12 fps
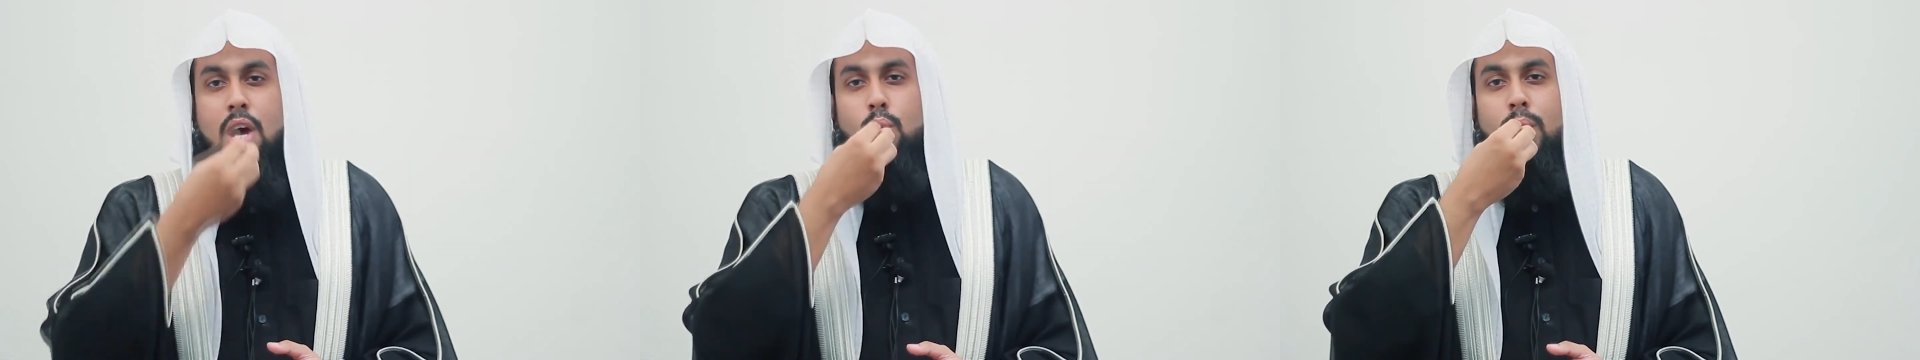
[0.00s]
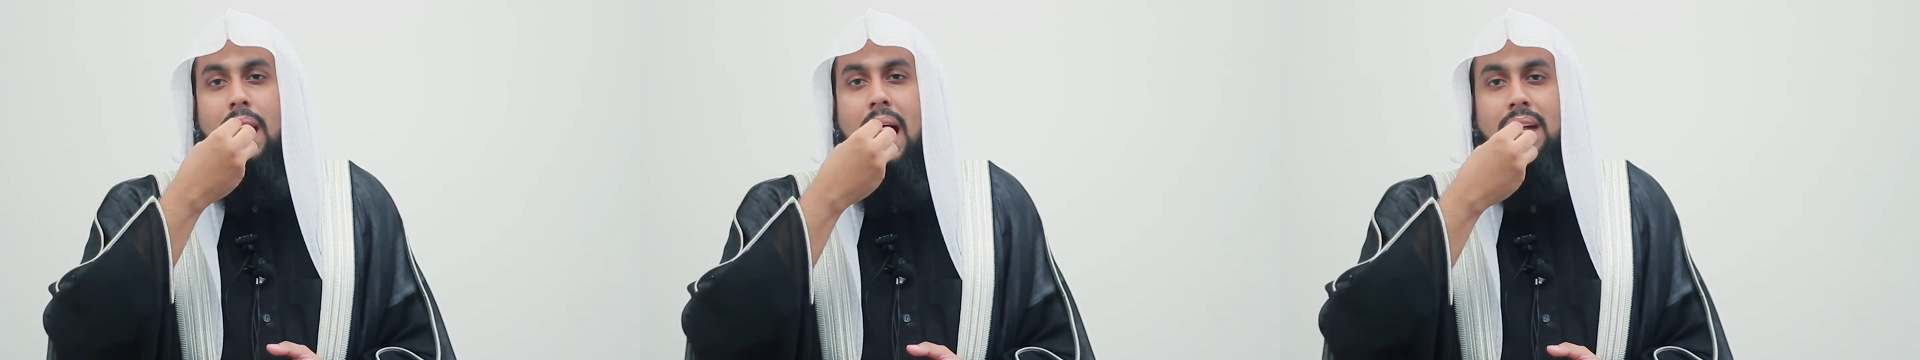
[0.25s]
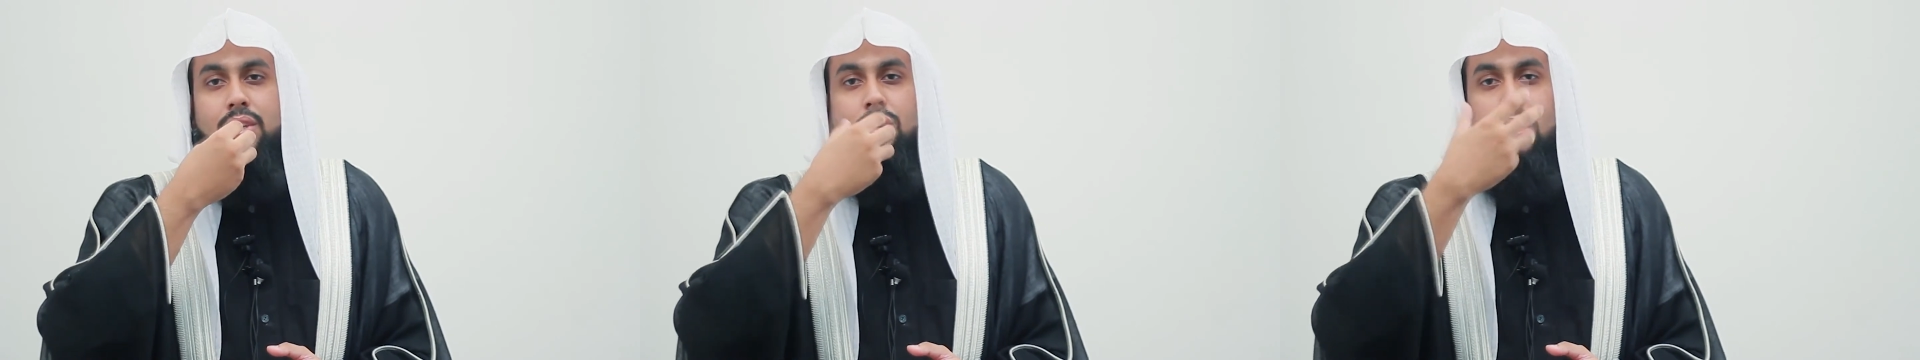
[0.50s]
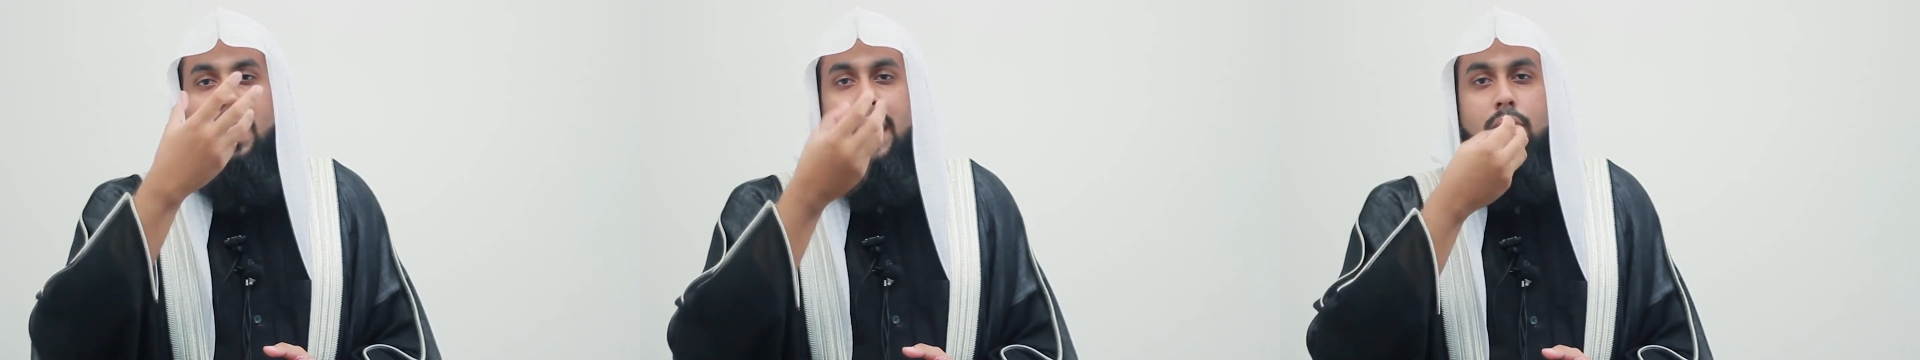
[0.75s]
will
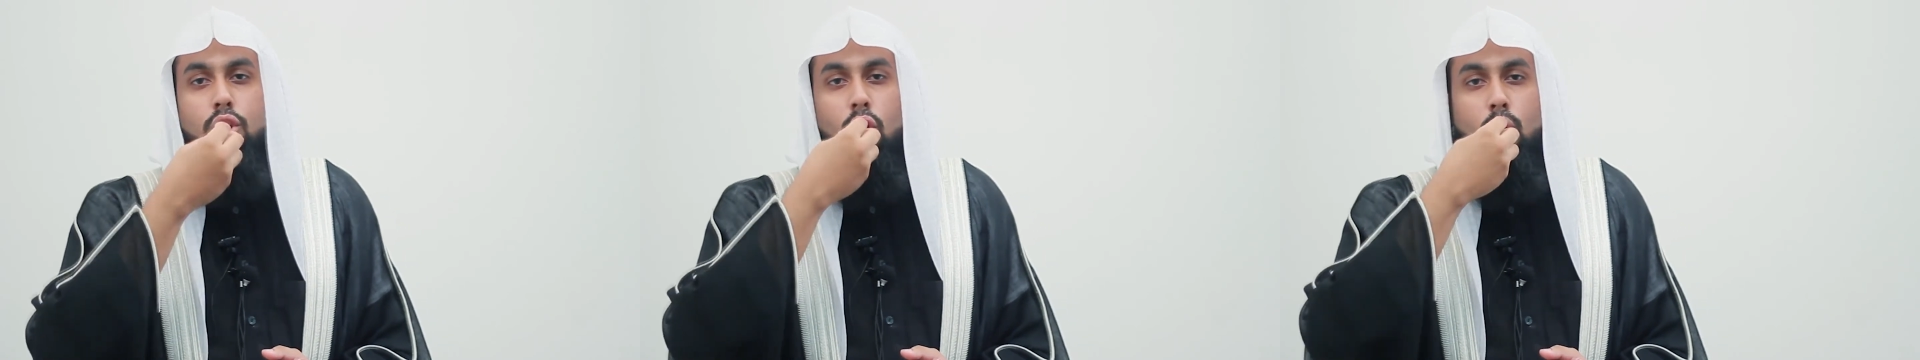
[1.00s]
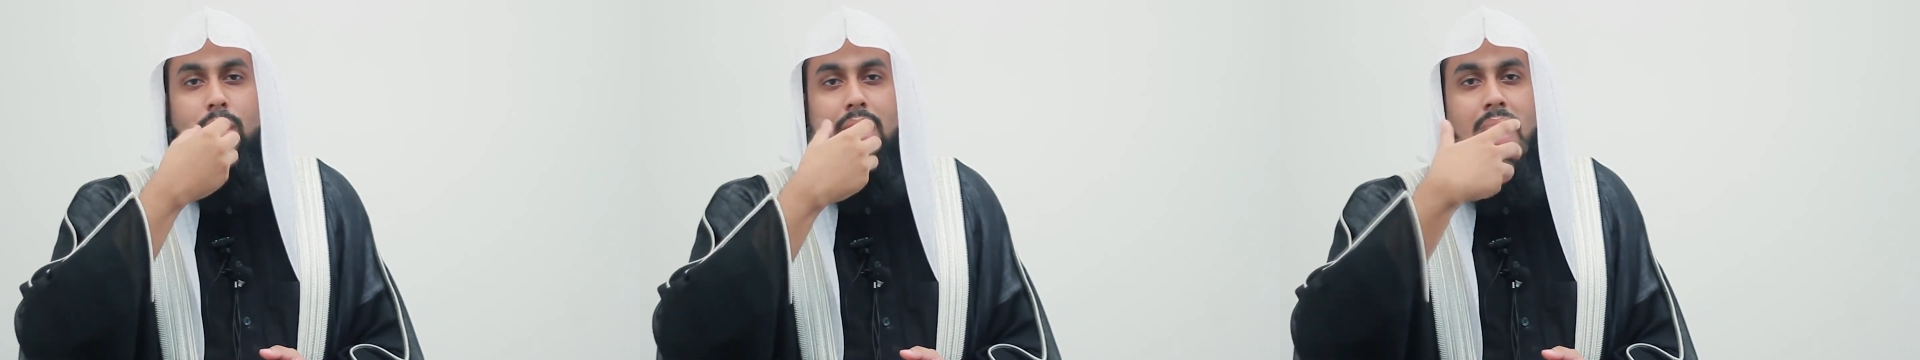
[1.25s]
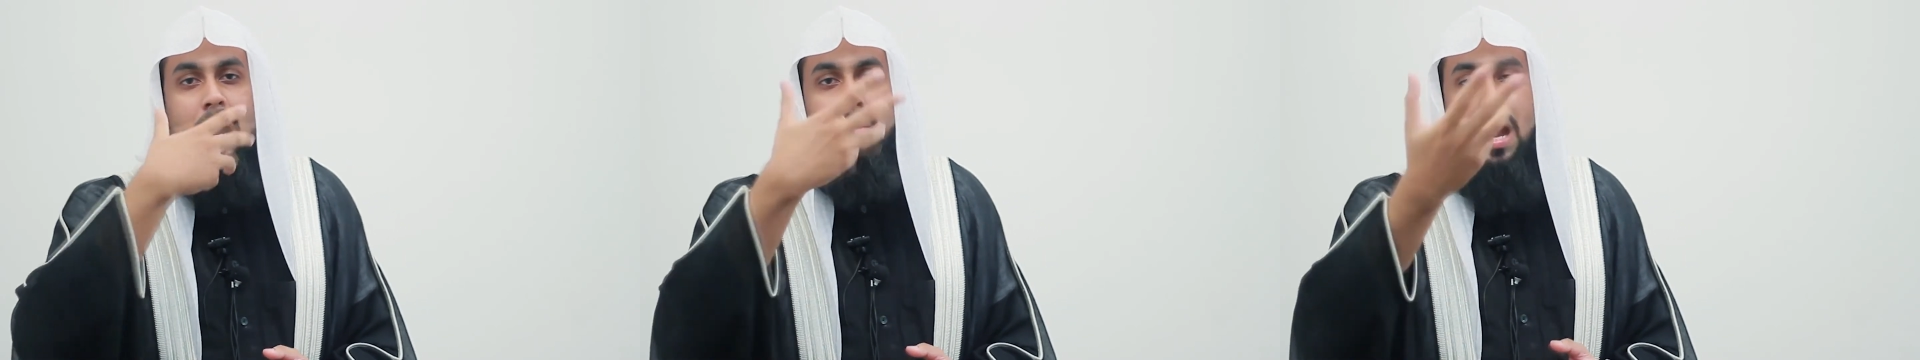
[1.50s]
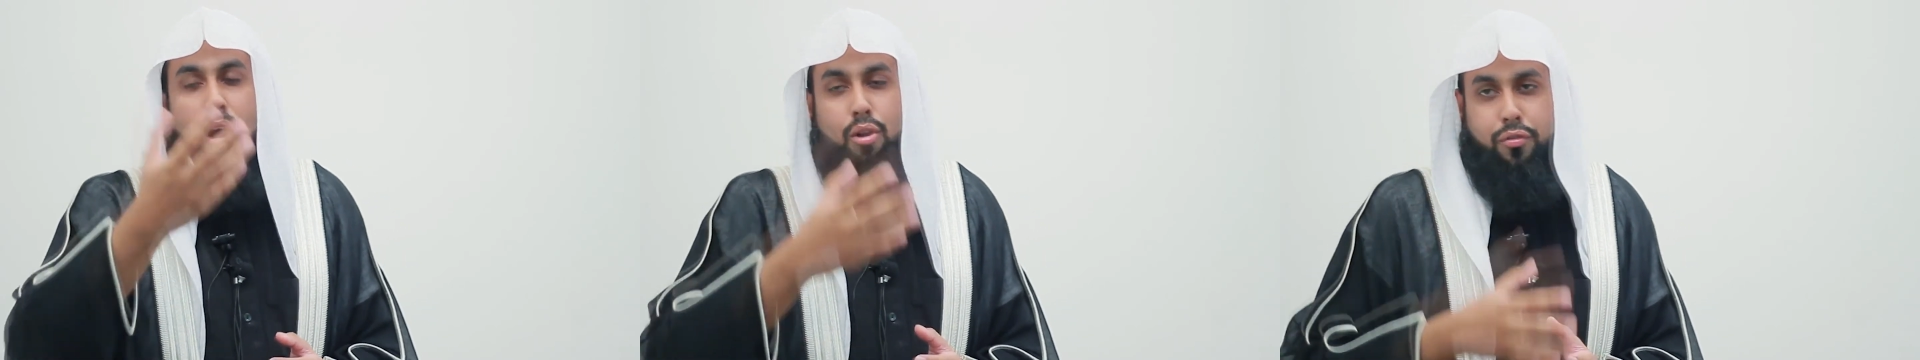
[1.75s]
articulate or will come
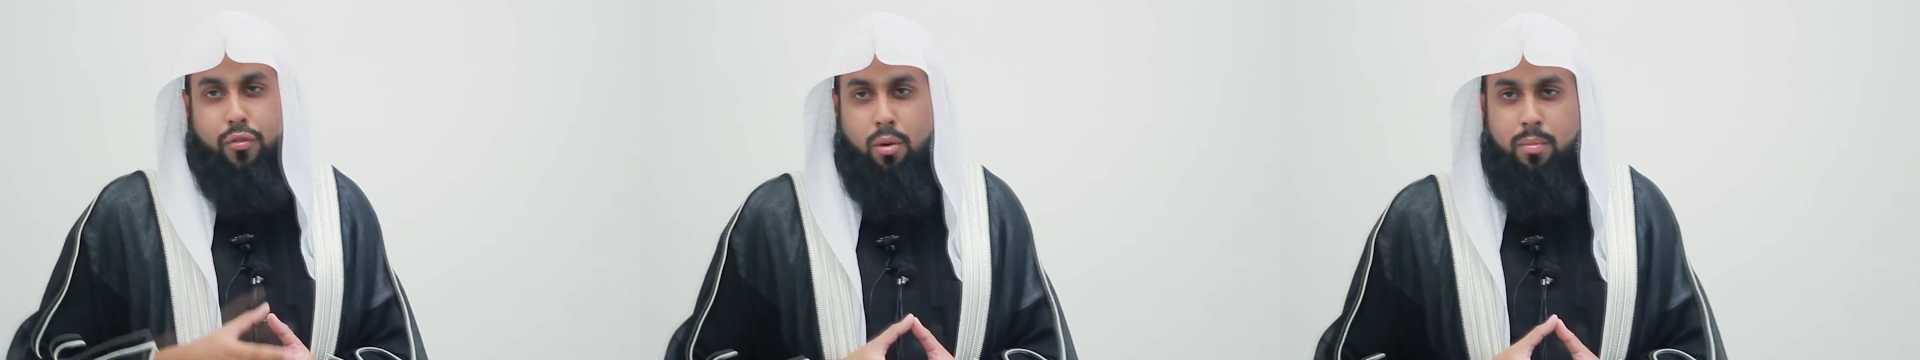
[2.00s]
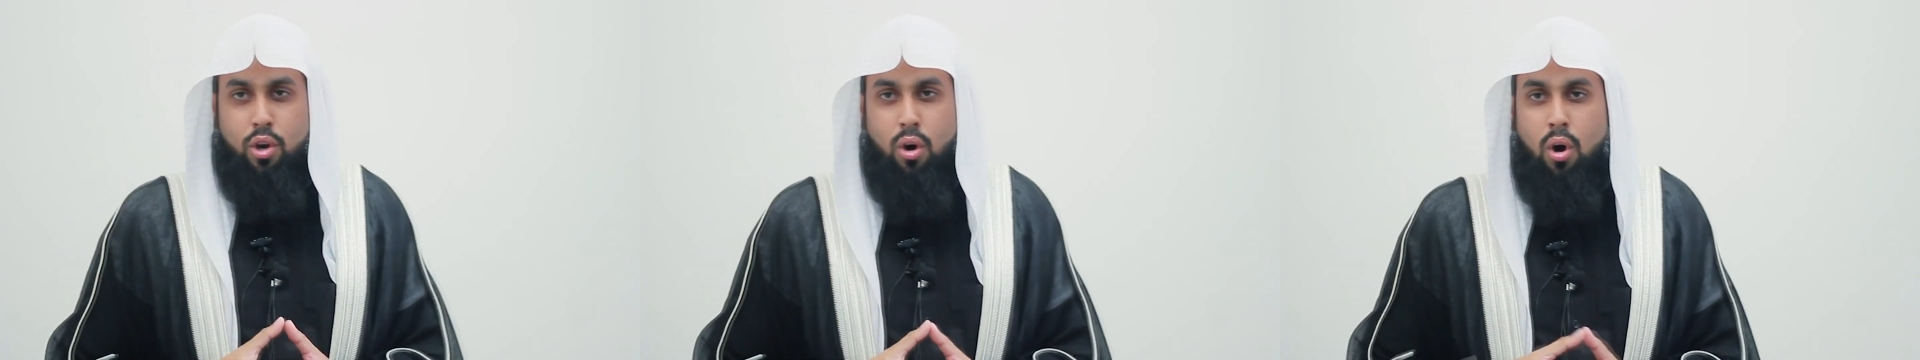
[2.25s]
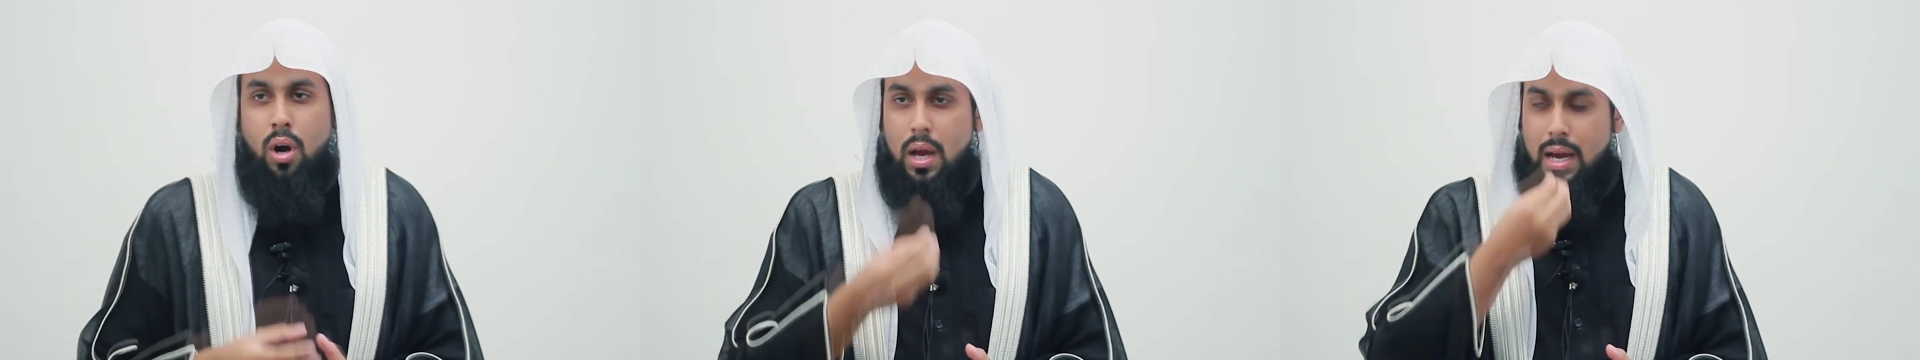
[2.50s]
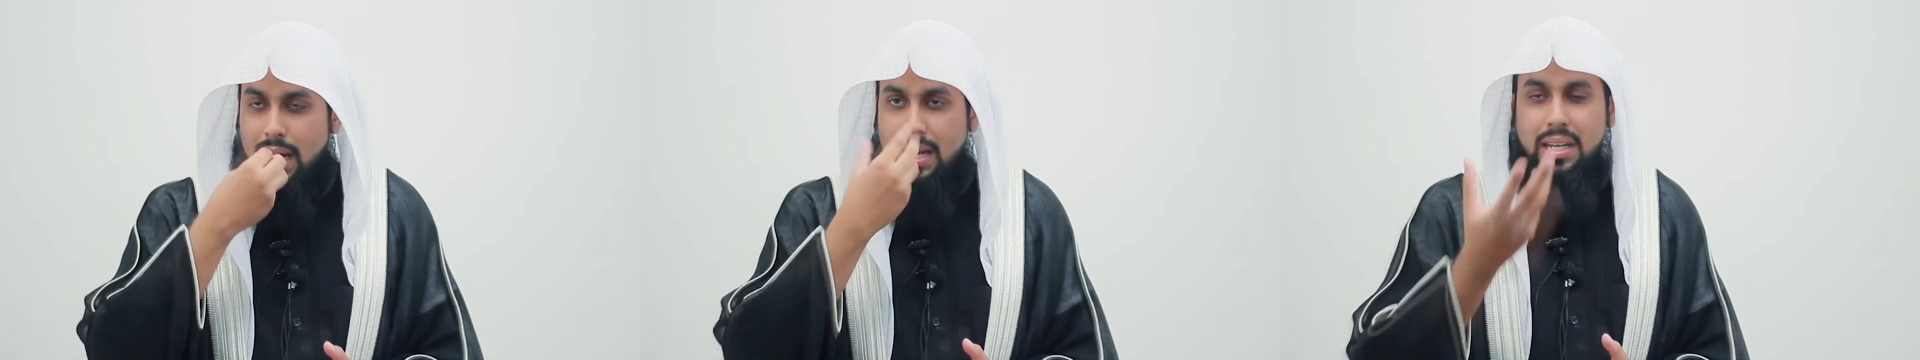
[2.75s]
out from
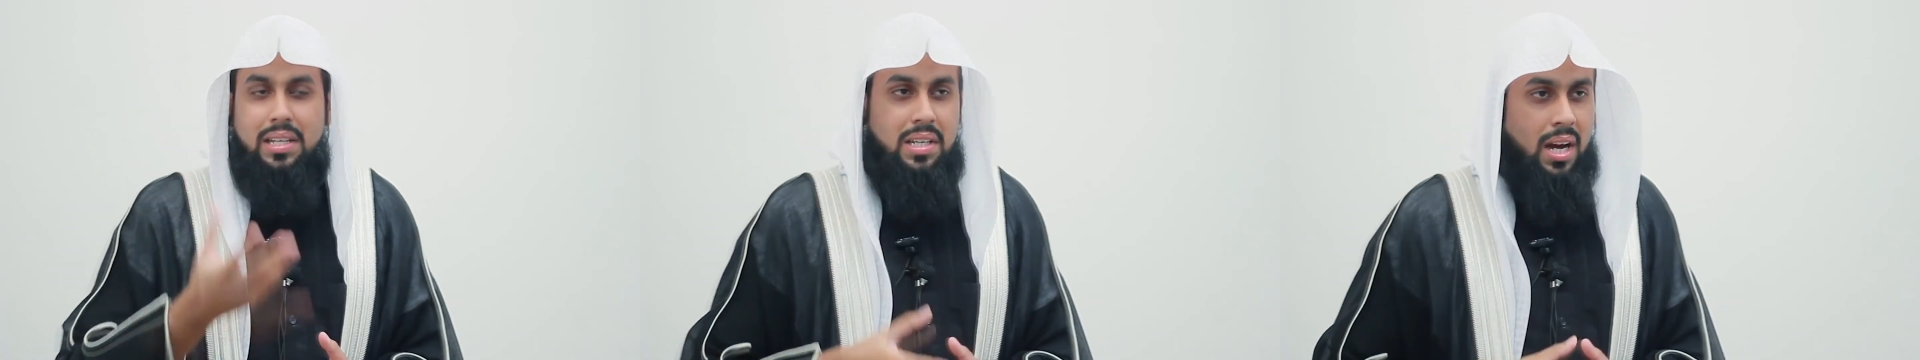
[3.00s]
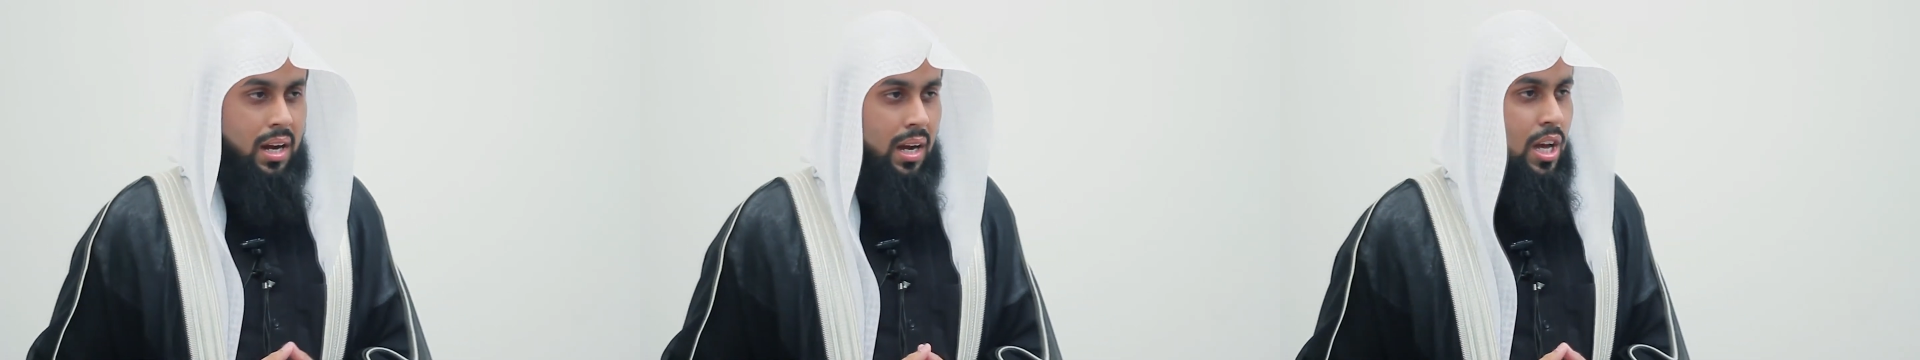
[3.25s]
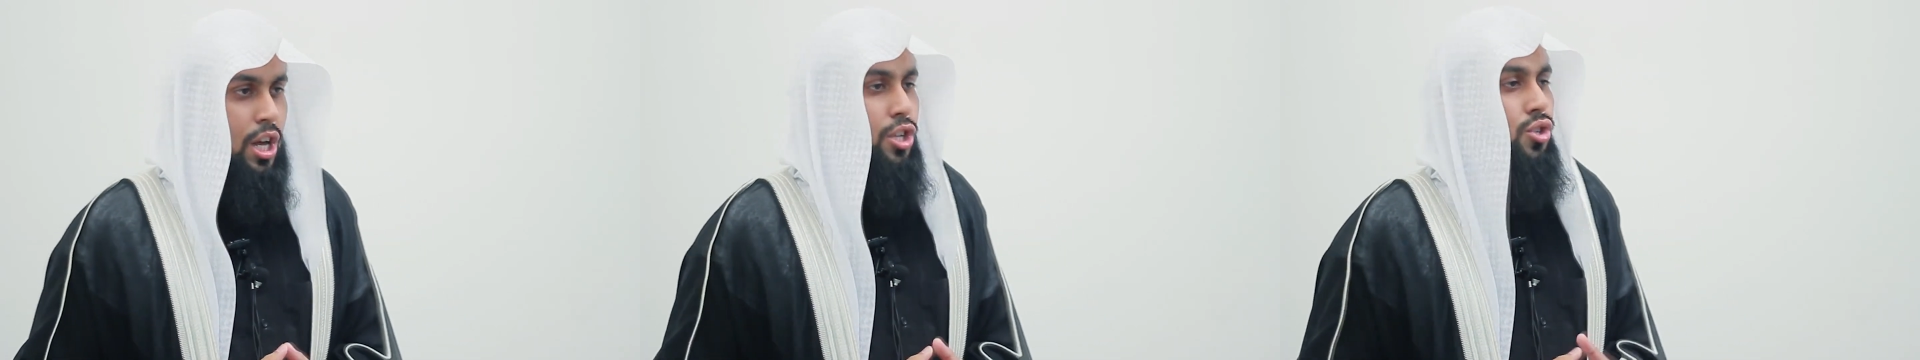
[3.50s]
your tongue.